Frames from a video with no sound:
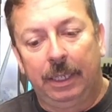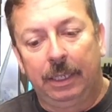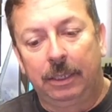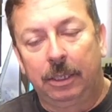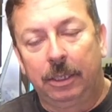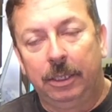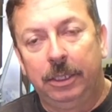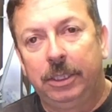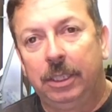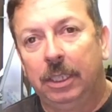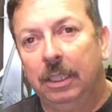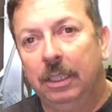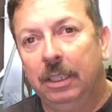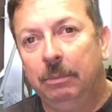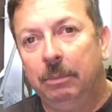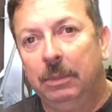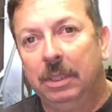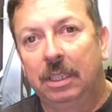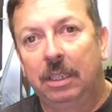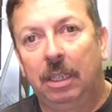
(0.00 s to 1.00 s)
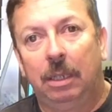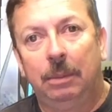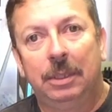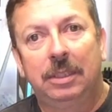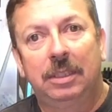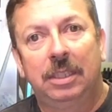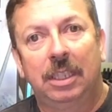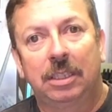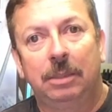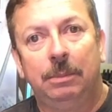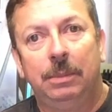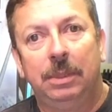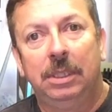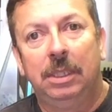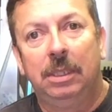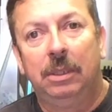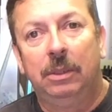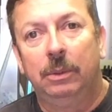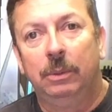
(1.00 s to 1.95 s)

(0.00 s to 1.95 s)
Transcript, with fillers: encourage you to leave them in the comment section below,